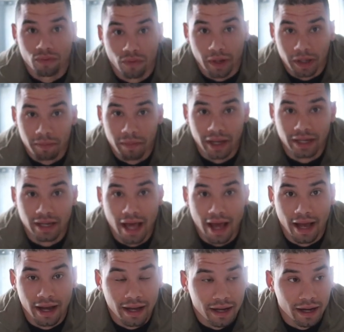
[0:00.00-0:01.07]
freaking big
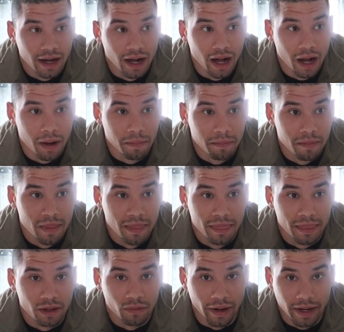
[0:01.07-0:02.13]
day.
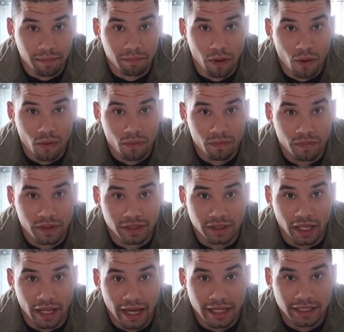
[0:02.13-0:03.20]
Crank bolt is
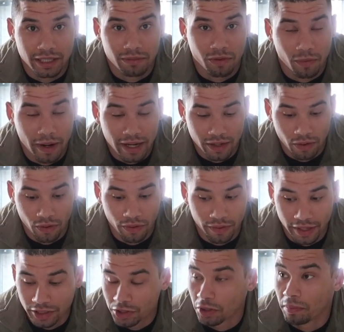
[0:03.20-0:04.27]
the last thing we're waiting
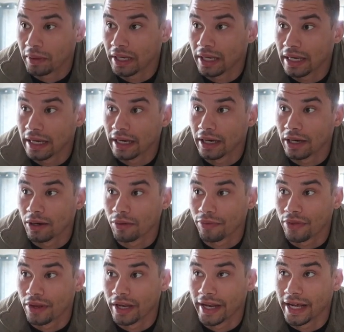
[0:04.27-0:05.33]
on. It should be here
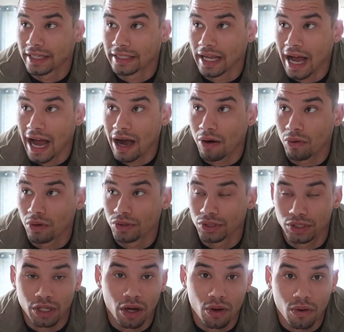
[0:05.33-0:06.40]
within the next hour or
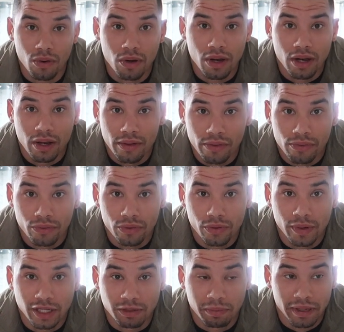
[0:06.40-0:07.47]
so through
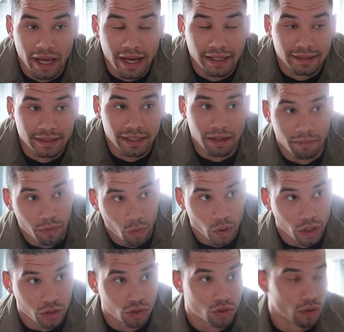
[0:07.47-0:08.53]
USPS.
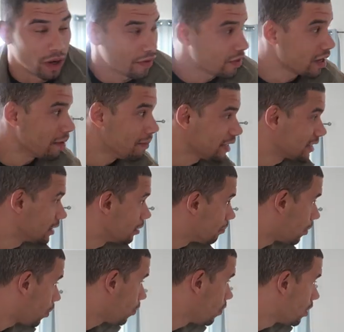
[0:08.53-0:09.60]
I think I'm missing a
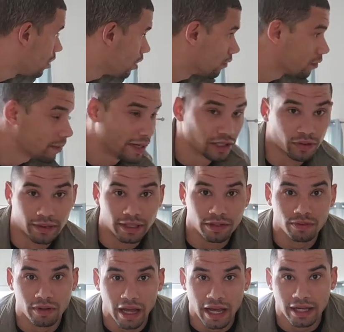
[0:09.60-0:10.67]
bolt for my
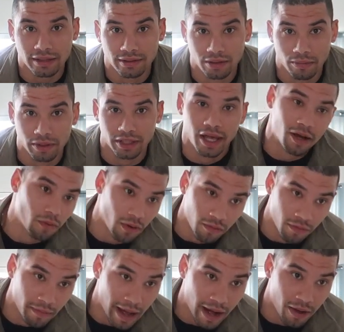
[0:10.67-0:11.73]
transfer case, so I'm gonna take
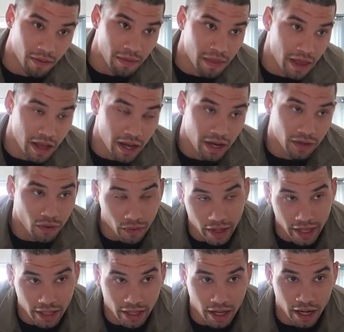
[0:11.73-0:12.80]
one of them out, go
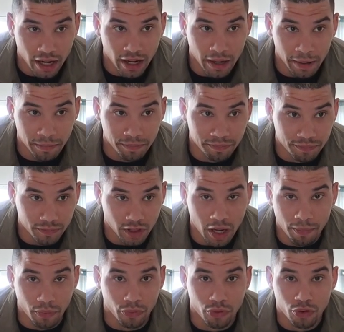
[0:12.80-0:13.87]
get a
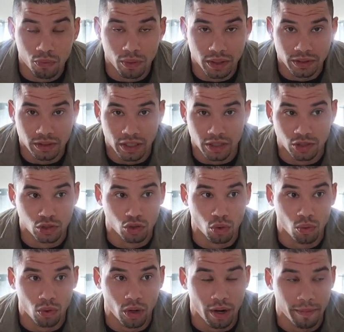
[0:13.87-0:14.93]
couple new ones at the
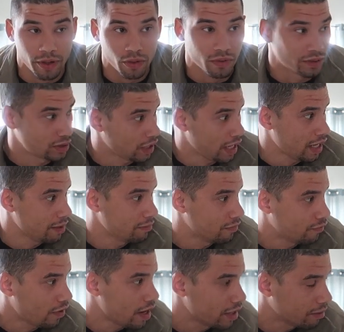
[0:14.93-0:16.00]
store. I'm gonna do the
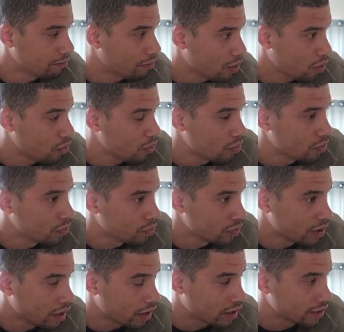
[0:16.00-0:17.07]
same, find a bolt,
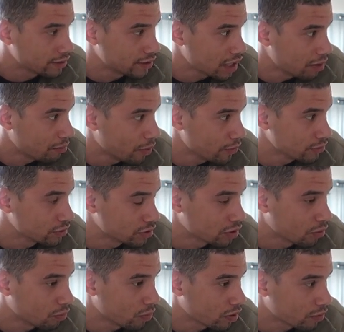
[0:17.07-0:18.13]
a set of bolts
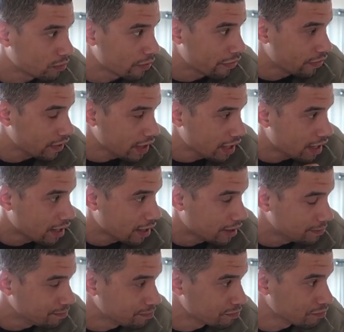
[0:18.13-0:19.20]
to work with
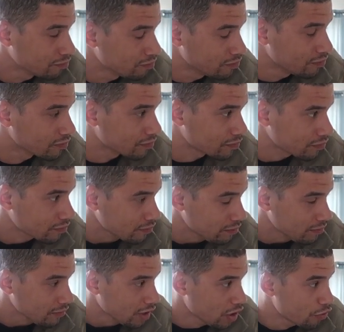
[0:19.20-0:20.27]
the
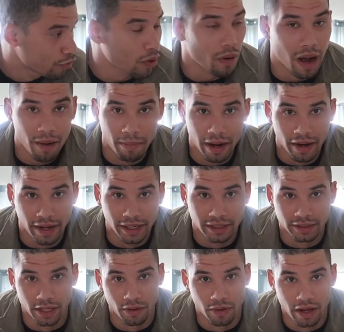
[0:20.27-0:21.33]
throwout bearing,
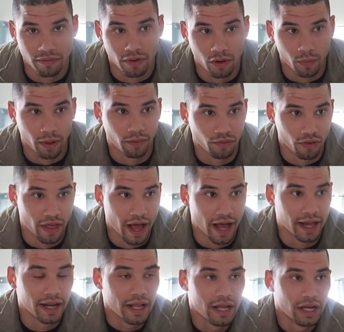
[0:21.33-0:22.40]
because I don't have hardware for
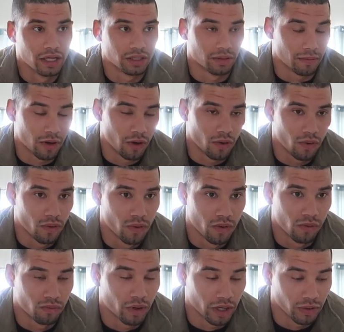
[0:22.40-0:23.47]
that. So I'm
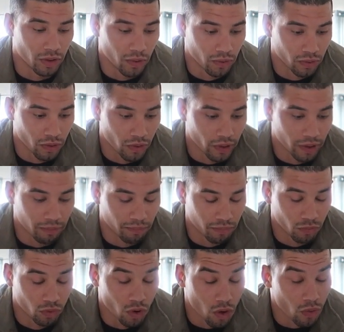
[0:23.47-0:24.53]
gonna
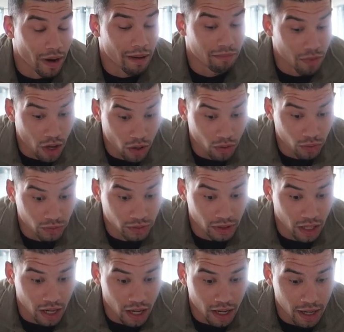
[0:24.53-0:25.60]
go grab those,
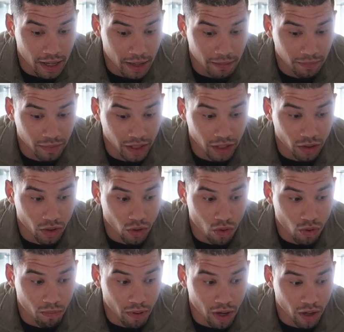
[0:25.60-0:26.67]
and
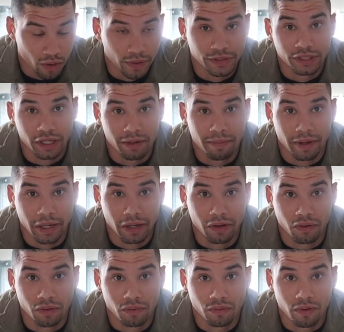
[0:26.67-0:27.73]
go borrow a cherry
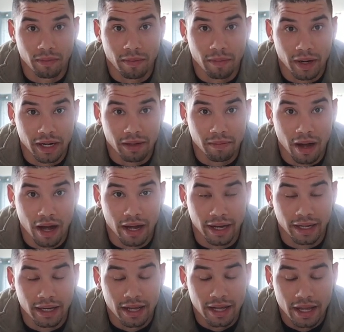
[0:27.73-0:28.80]
picker from a buddy of
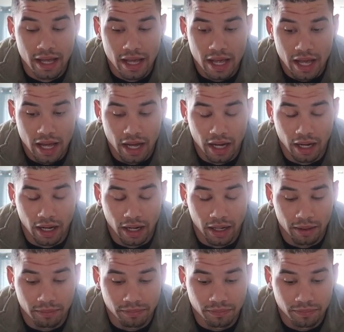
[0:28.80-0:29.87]
mine.
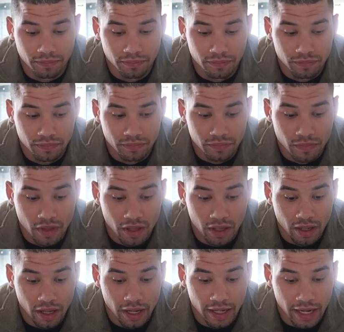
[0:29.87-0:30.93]
And
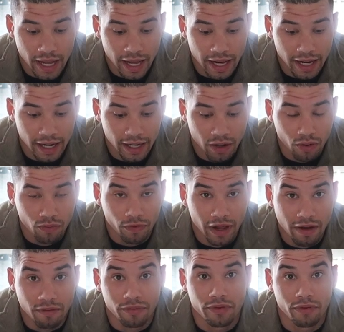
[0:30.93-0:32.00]
then
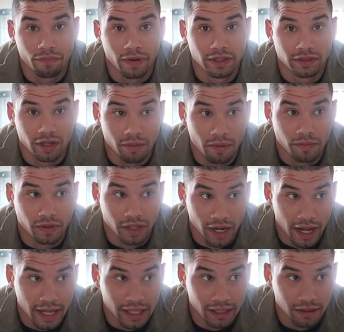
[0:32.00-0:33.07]
hopefully I have a few friends come over
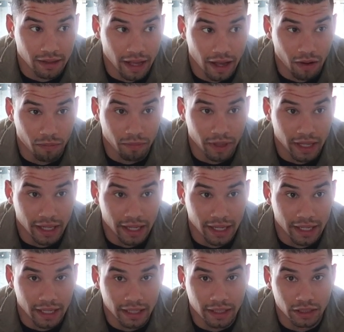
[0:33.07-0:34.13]
tonight to help
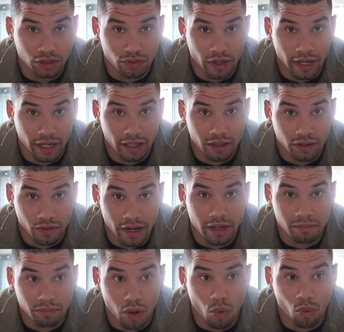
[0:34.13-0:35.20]
me get this
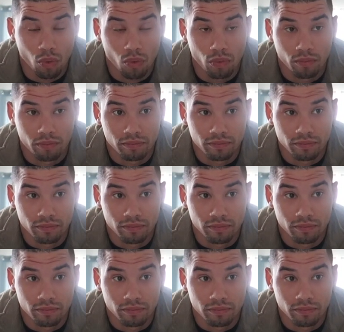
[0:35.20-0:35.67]
crank bolt